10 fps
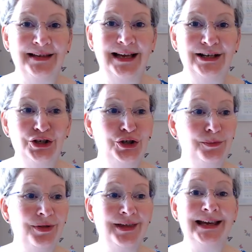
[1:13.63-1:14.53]
to
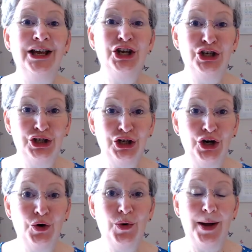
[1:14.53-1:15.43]
something
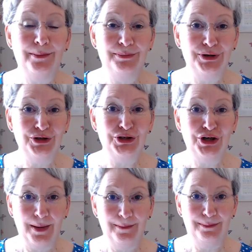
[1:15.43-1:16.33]
so
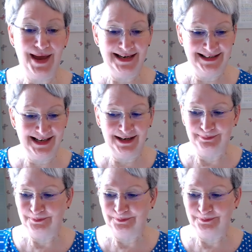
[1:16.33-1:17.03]
much better.